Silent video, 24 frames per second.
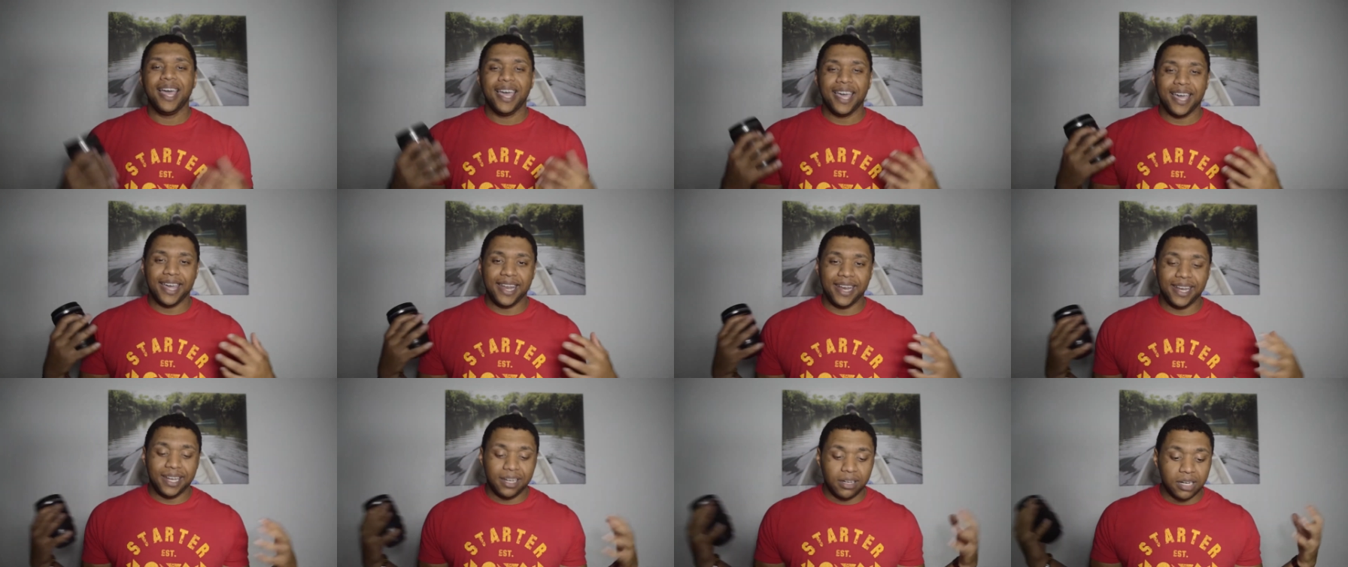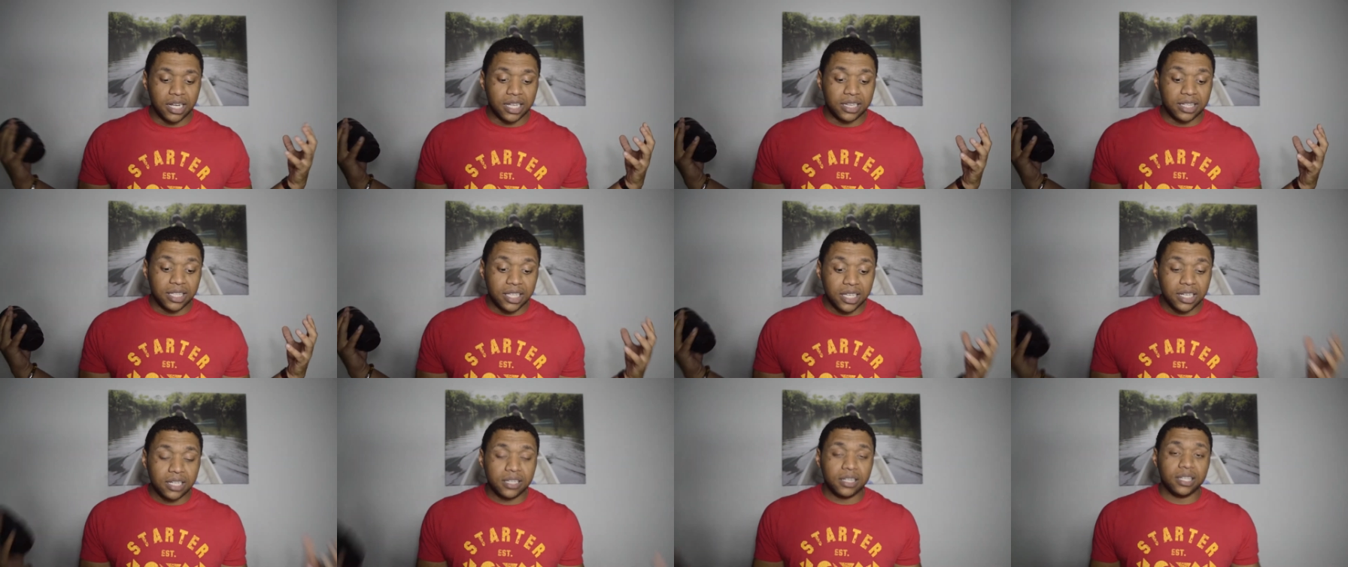And at
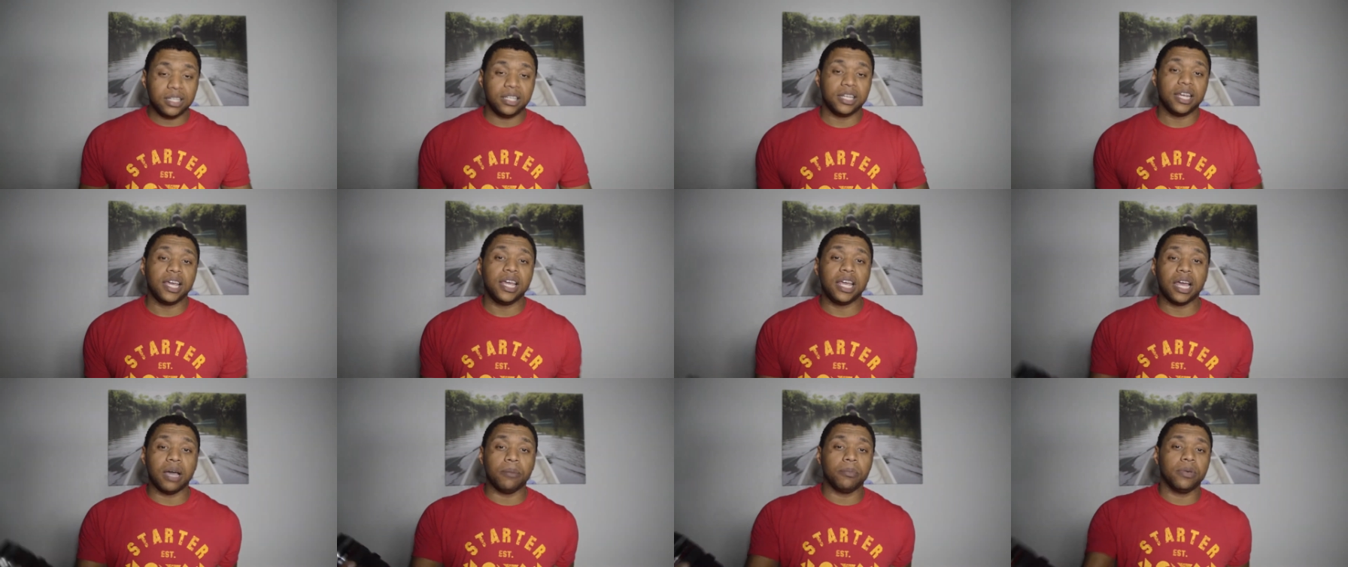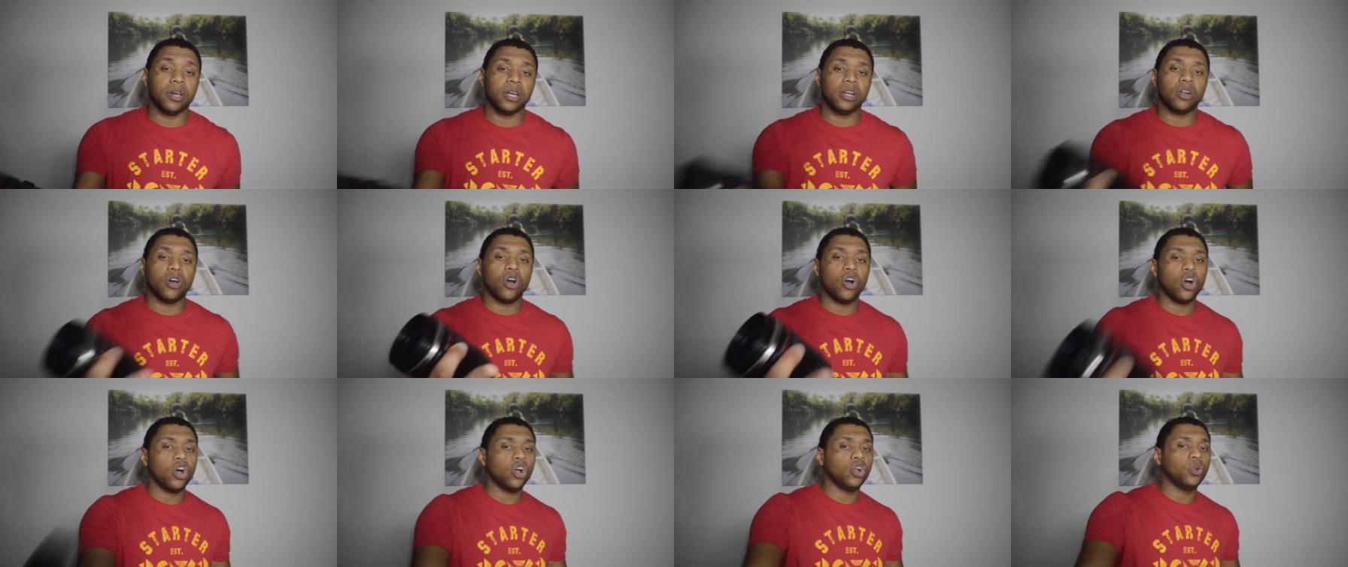the end of the day, I'm going to
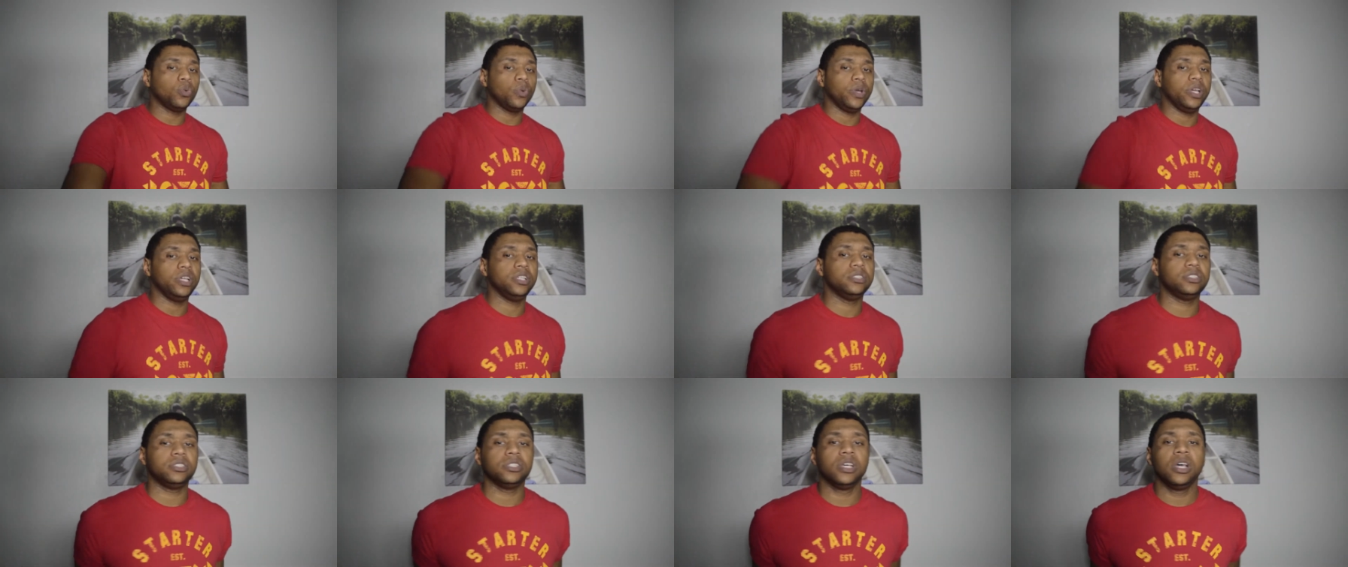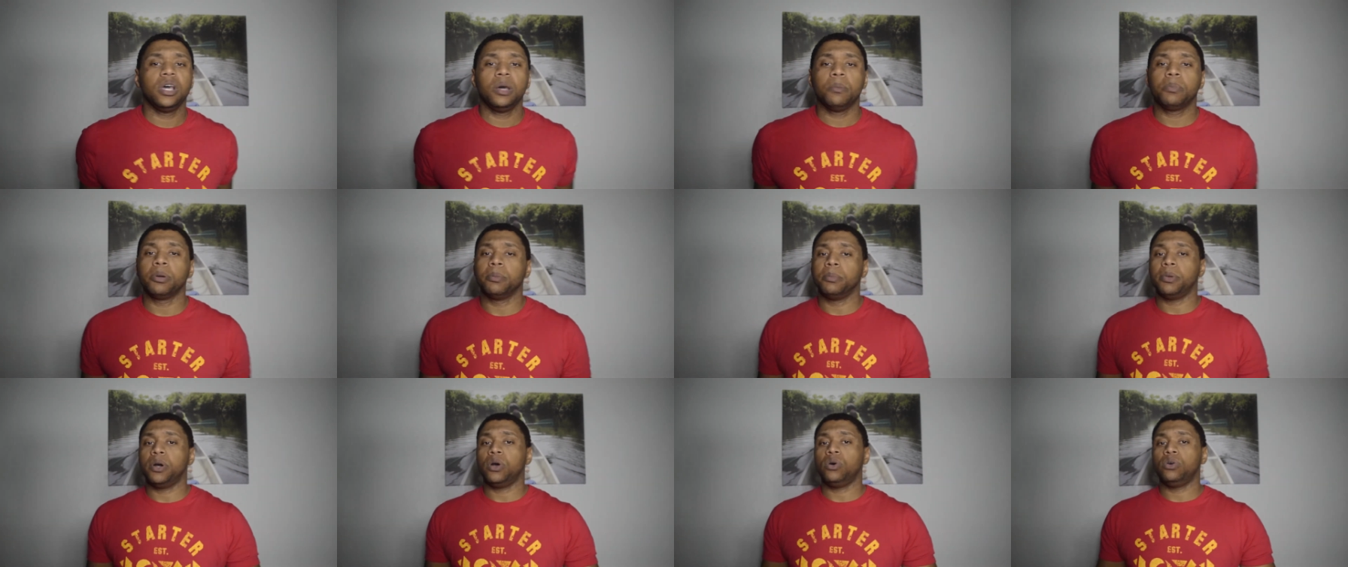always
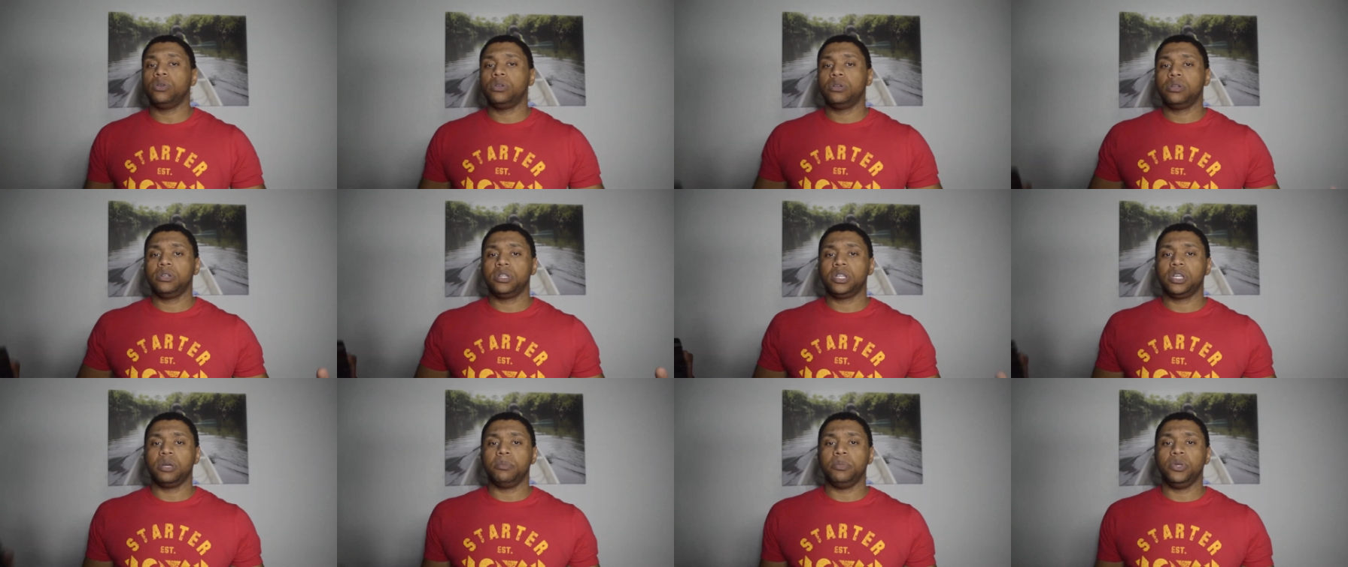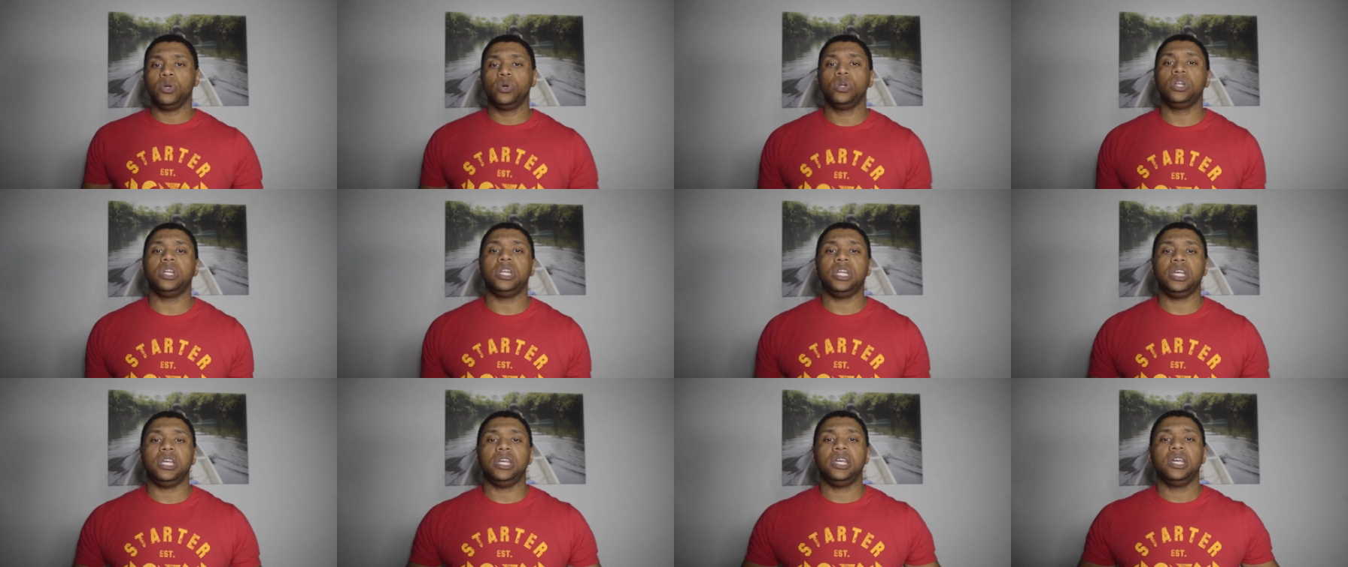promote
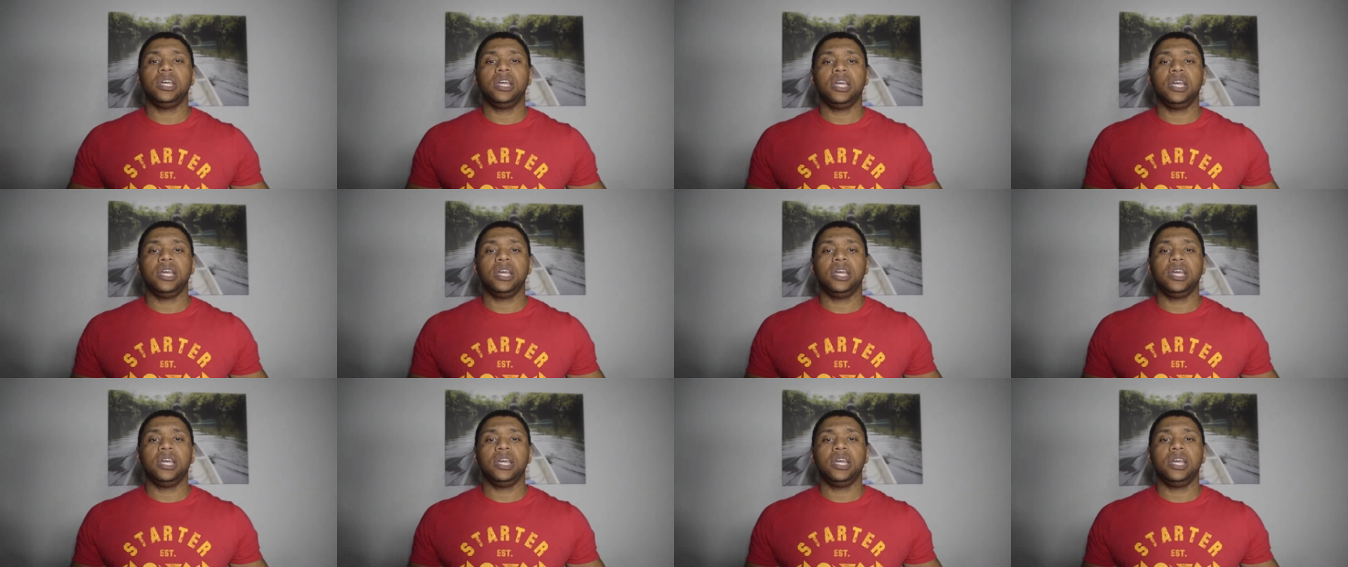community.